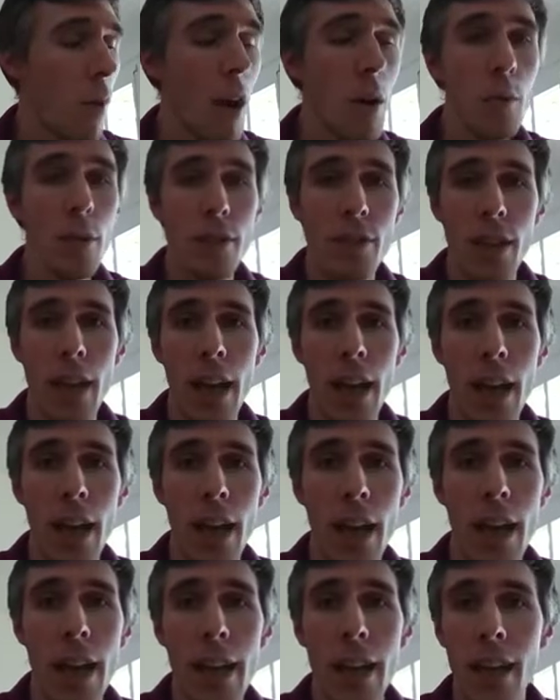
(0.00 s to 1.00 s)
I would
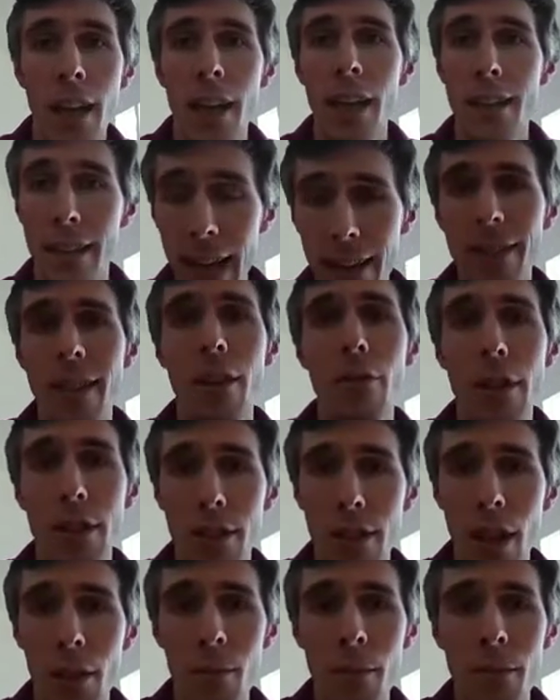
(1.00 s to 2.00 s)
say, yes, there is
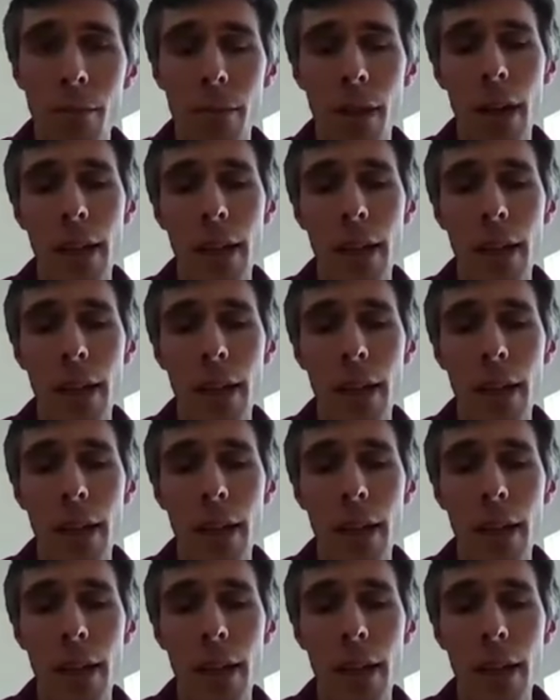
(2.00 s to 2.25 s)
some,